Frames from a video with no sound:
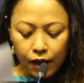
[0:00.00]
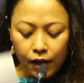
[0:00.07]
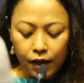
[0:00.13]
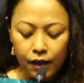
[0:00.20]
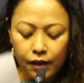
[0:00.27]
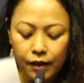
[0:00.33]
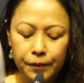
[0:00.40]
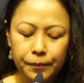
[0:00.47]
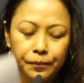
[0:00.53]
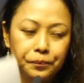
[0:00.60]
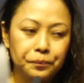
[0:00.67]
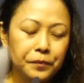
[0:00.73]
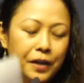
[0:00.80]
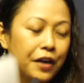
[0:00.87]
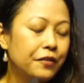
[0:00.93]

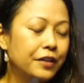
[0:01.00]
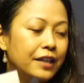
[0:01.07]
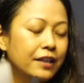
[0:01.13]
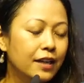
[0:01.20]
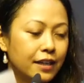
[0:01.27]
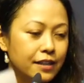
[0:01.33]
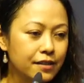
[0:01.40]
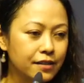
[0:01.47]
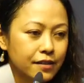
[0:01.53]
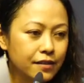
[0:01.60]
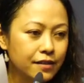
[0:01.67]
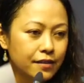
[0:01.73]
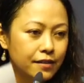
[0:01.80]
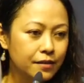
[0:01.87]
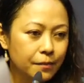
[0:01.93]
I did
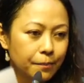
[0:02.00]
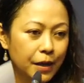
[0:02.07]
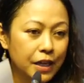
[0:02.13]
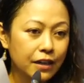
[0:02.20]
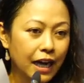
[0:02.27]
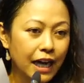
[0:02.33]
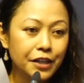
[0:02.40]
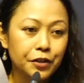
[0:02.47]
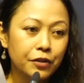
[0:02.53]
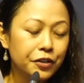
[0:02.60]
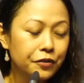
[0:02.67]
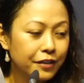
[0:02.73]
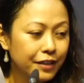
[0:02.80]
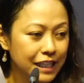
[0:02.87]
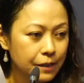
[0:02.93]

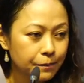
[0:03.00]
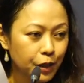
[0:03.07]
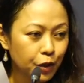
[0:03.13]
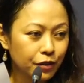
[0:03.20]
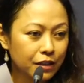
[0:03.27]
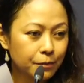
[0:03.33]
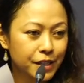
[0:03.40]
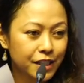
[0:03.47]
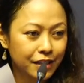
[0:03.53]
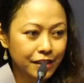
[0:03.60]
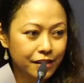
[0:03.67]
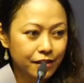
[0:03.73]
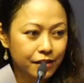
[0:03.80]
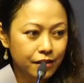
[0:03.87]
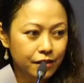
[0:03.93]
not realize my own
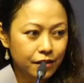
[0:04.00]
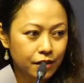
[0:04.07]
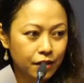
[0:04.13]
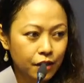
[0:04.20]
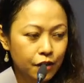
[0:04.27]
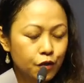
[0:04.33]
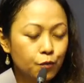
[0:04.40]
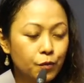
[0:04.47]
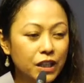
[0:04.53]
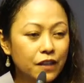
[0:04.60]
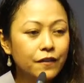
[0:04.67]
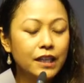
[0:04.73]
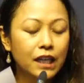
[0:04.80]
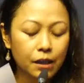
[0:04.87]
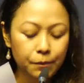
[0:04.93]
limitations. So
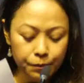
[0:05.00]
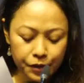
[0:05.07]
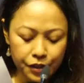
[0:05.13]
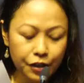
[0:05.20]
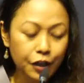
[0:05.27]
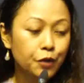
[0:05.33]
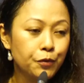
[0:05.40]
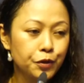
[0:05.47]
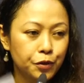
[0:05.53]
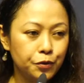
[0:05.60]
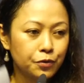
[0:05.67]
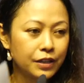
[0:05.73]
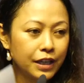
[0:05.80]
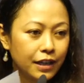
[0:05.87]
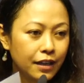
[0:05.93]
whatever I'm sharing with you
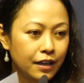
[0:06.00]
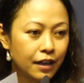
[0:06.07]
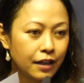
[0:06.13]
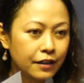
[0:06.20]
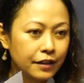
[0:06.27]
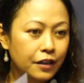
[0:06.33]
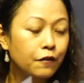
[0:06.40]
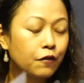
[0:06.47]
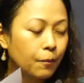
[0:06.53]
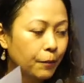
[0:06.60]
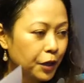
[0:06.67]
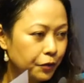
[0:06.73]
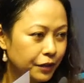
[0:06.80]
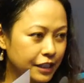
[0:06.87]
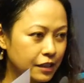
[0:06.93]
today, they are from
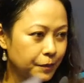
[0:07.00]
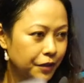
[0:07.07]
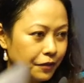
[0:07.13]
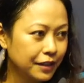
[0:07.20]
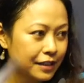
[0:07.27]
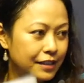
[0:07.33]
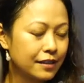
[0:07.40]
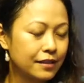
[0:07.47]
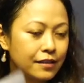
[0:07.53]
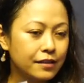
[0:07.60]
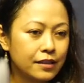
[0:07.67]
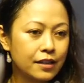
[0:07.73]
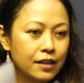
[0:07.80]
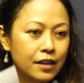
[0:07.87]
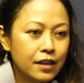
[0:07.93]
my own
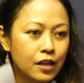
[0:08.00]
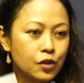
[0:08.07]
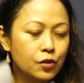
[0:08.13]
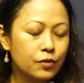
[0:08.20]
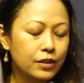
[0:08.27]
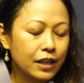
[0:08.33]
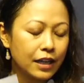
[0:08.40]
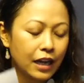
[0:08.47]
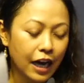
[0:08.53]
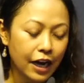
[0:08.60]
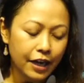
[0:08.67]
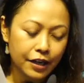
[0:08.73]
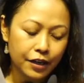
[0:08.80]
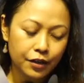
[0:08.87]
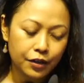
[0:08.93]
experiences. So then
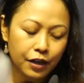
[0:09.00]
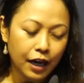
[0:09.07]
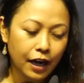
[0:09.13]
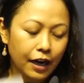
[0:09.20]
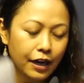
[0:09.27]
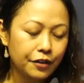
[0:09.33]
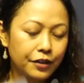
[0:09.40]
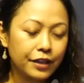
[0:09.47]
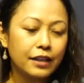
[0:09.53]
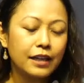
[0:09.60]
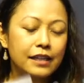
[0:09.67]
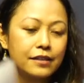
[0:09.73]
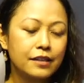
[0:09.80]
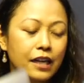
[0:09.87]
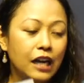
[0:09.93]
I
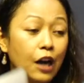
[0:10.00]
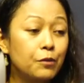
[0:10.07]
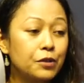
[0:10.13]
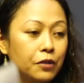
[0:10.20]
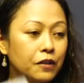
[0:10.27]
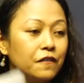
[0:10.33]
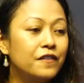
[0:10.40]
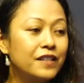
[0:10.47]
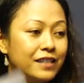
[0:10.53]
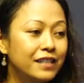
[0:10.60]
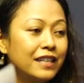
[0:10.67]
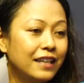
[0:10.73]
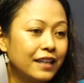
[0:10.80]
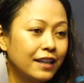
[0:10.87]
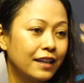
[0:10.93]
realized that I was not
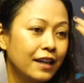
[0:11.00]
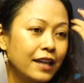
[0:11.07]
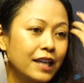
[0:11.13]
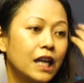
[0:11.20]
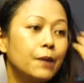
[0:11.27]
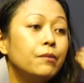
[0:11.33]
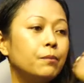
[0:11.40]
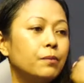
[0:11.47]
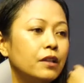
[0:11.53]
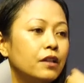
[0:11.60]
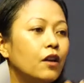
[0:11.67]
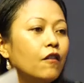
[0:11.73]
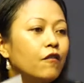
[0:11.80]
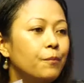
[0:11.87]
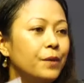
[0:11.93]
physically
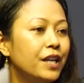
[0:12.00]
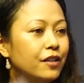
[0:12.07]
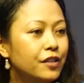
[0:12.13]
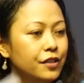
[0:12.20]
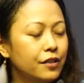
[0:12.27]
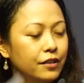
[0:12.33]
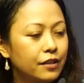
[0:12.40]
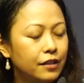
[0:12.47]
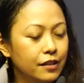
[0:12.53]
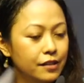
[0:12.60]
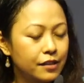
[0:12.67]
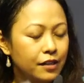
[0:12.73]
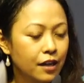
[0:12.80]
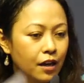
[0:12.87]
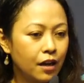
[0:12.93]
capable of being a
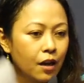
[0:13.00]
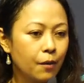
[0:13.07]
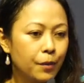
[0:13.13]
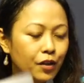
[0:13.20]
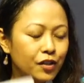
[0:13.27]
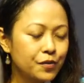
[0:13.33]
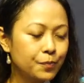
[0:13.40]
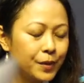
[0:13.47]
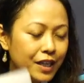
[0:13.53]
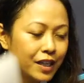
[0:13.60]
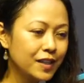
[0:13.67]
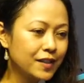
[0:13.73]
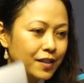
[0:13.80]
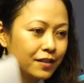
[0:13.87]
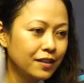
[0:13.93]
journalist, because
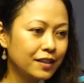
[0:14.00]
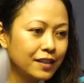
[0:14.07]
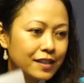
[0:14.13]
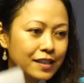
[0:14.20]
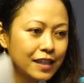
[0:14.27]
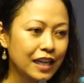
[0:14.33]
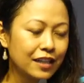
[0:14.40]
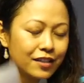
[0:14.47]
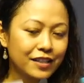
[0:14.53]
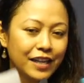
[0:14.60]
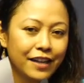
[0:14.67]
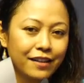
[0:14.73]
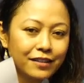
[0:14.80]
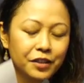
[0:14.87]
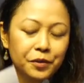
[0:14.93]
being a journalist
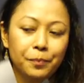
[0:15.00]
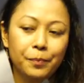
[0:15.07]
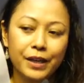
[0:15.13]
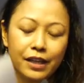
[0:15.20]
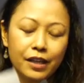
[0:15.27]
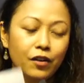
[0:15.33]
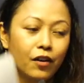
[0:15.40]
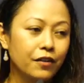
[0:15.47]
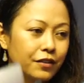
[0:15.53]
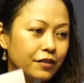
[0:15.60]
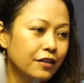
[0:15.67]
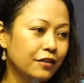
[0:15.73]
entailed being on the